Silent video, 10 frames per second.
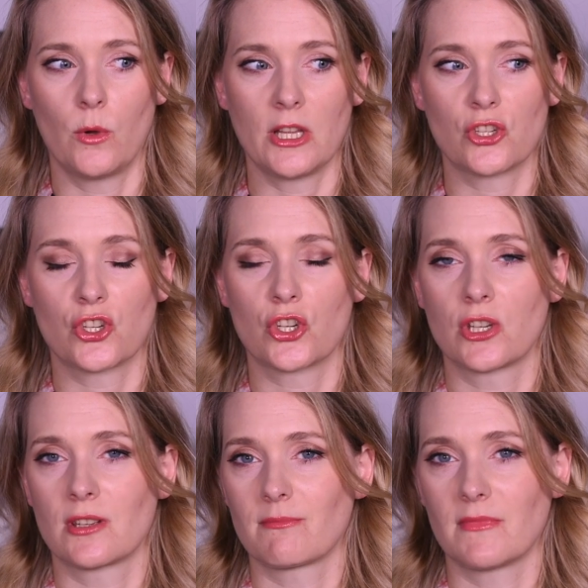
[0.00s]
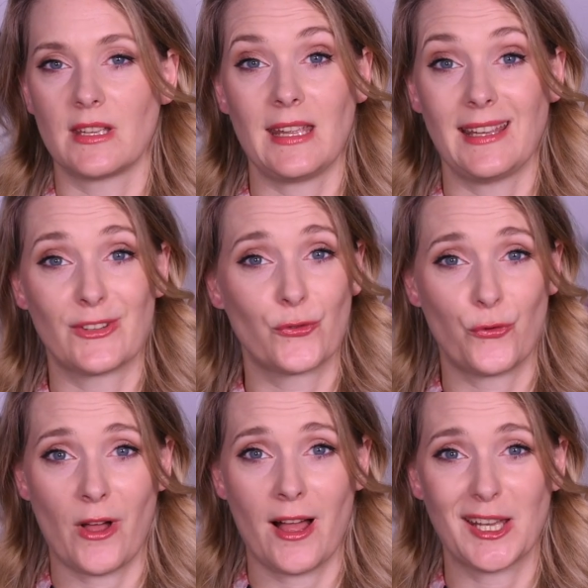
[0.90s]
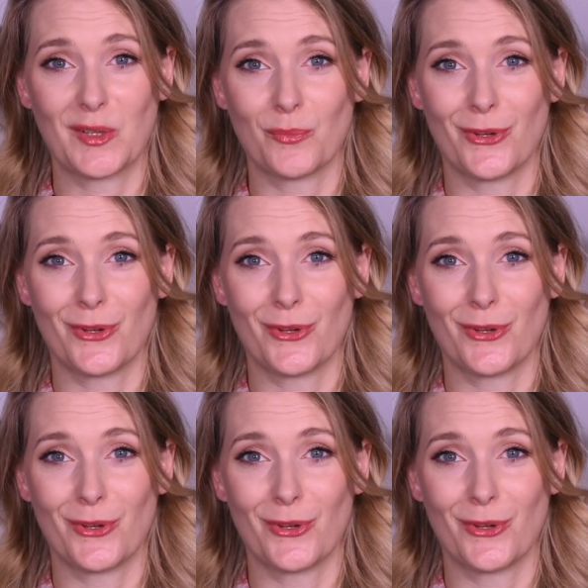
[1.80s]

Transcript: Which is fine,